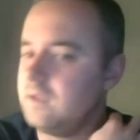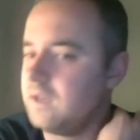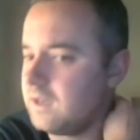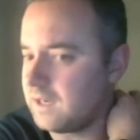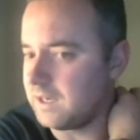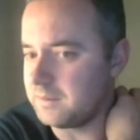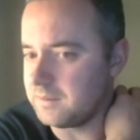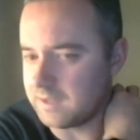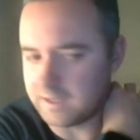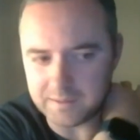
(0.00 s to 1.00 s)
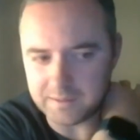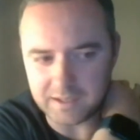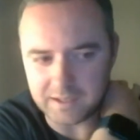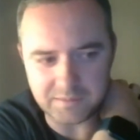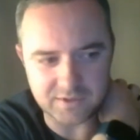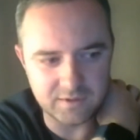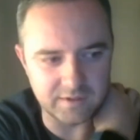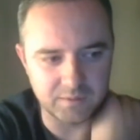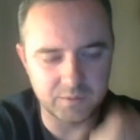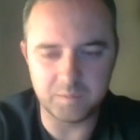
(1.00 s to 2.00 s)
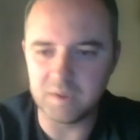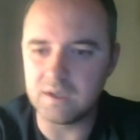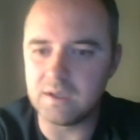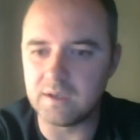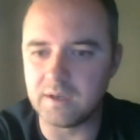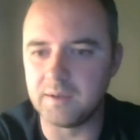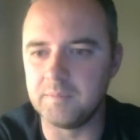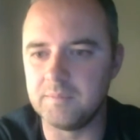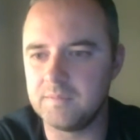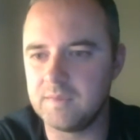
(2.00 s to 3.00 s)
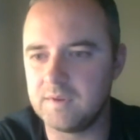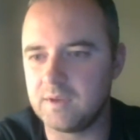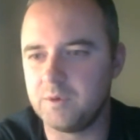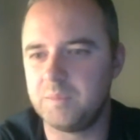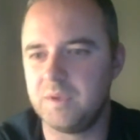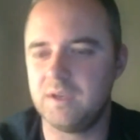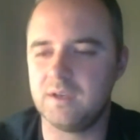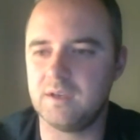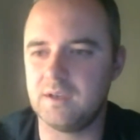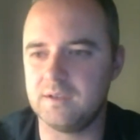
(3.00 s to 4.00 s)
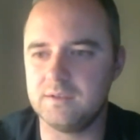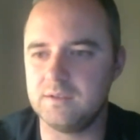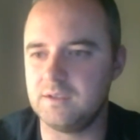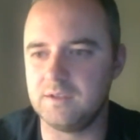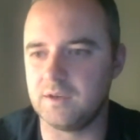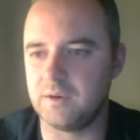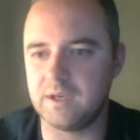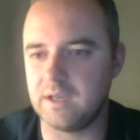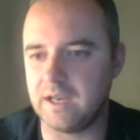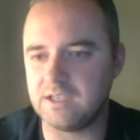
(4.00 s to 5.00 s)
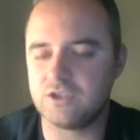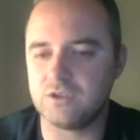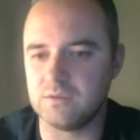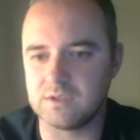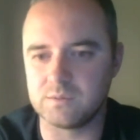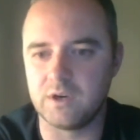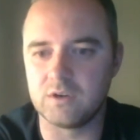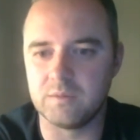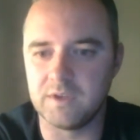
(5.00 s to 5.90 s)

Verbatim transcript: Yeah, absolutely. There would be um, there would be a you know any student is welcome.